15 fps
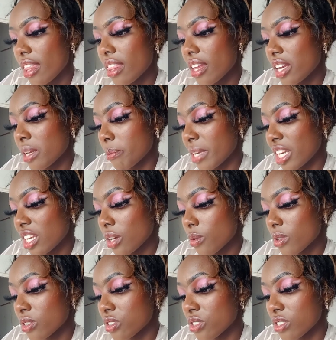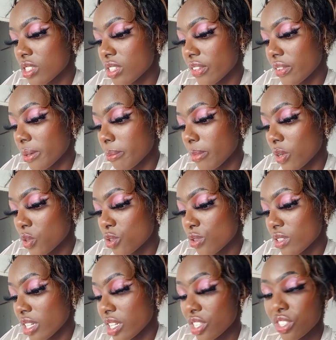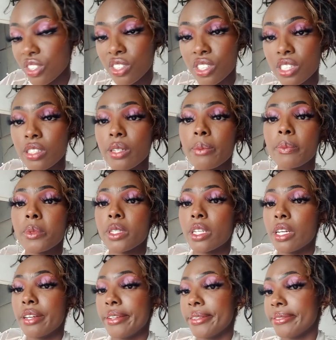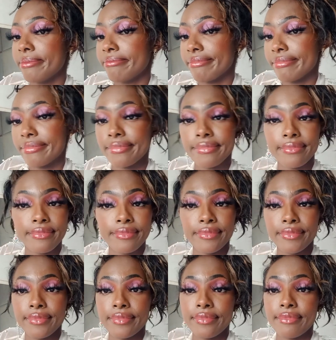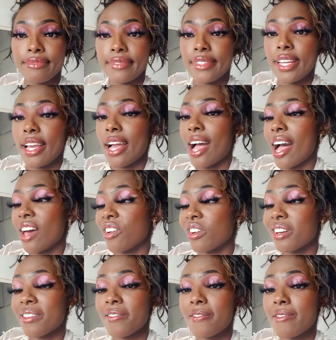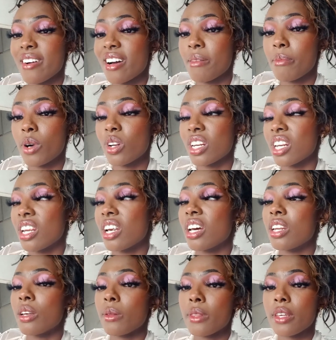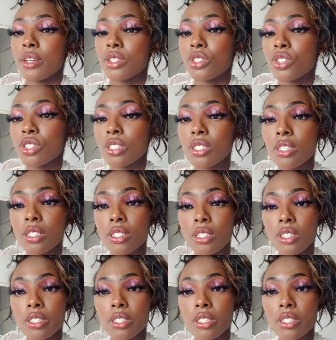The remaining questions are about relationships and I don't give a fuck about none of that shit.